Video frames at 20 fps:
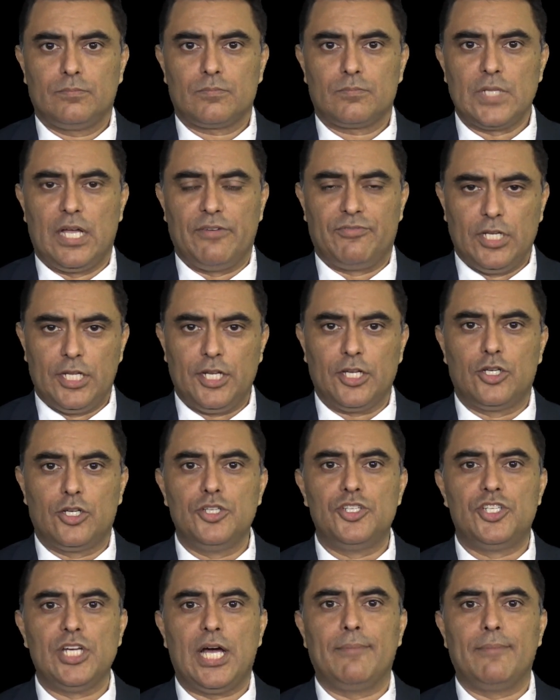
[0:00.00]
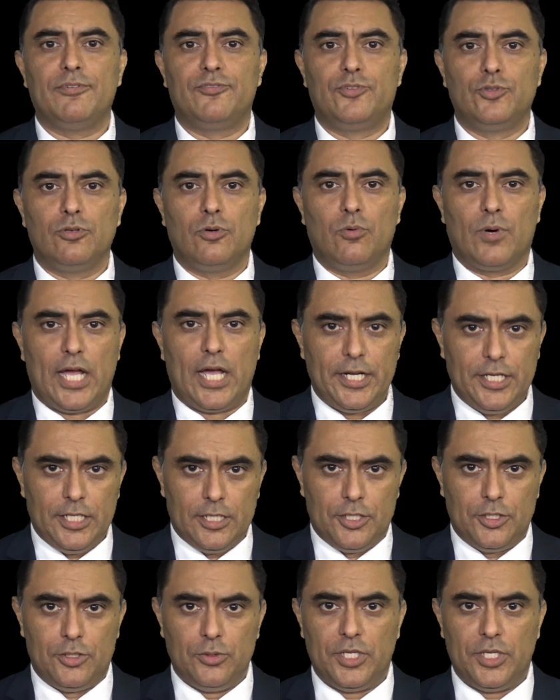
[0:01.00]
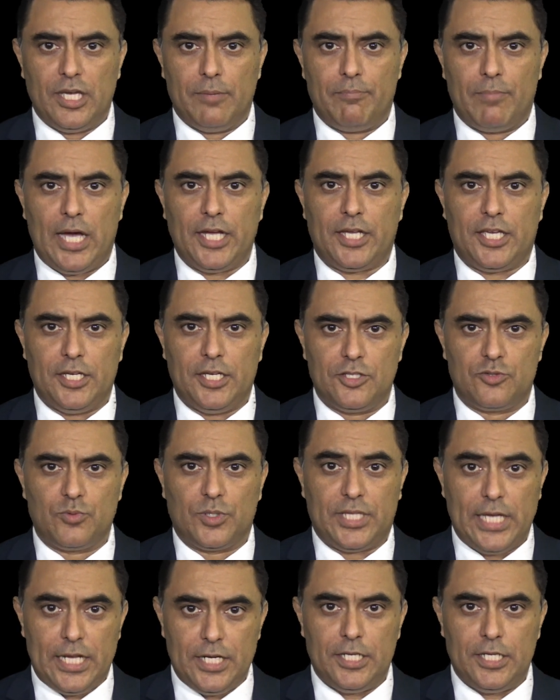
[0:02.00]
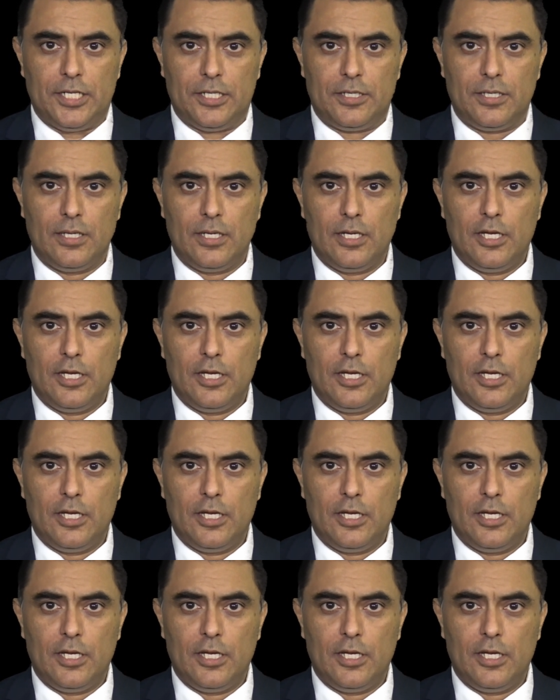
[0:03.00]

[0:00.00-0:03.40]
I've done a good job of doing what I needed to do to get my kids what they needed.